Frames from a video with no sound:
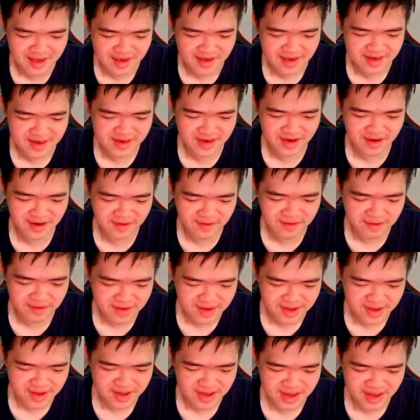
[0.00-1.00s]
so,
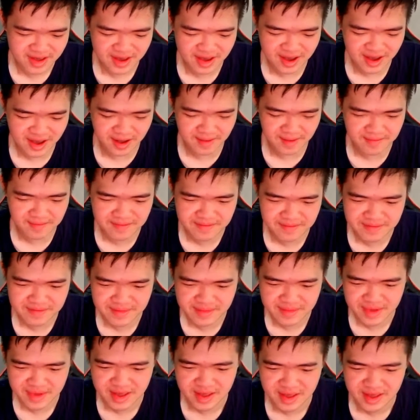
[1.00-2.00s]
uh,
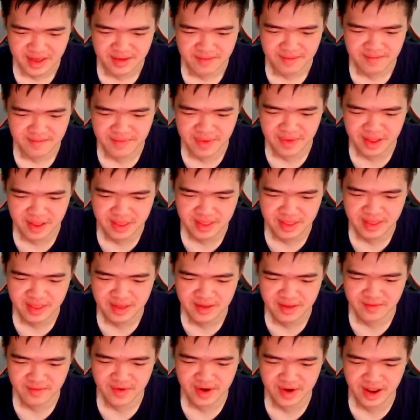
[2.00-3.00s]
but
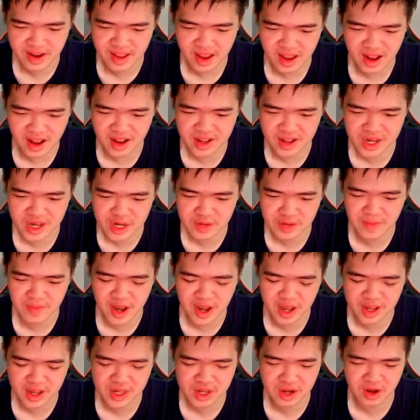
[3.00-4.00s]
we need an 86
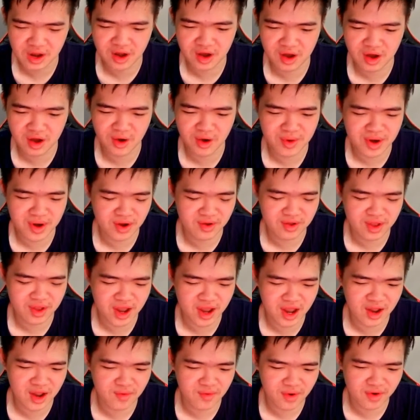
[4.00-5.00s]
Megs. No, we don't
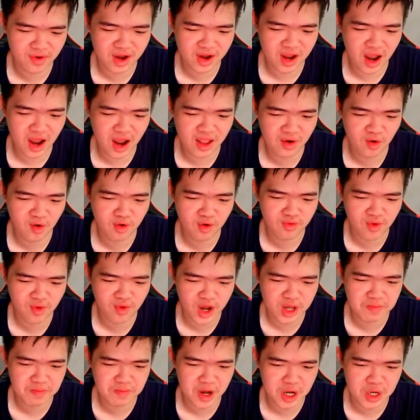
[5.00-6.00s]
need. We already got Earthrise
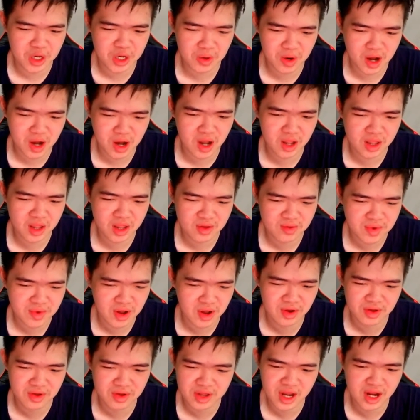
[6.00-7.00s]
Megatron. We
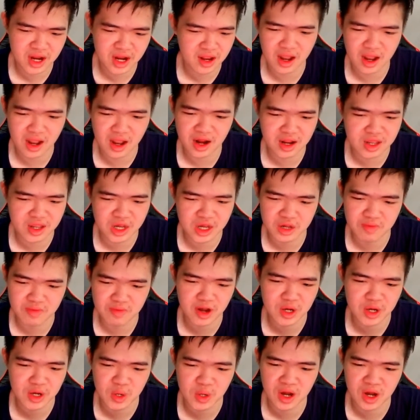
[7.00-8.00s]
don't need an 86
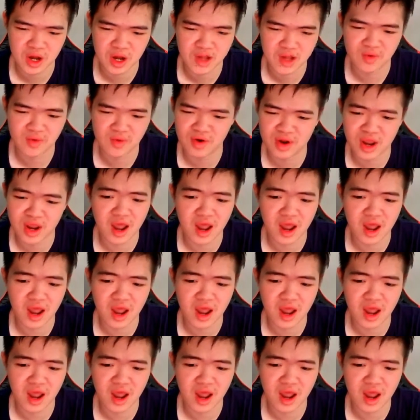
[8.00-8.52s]
Megatron. We already got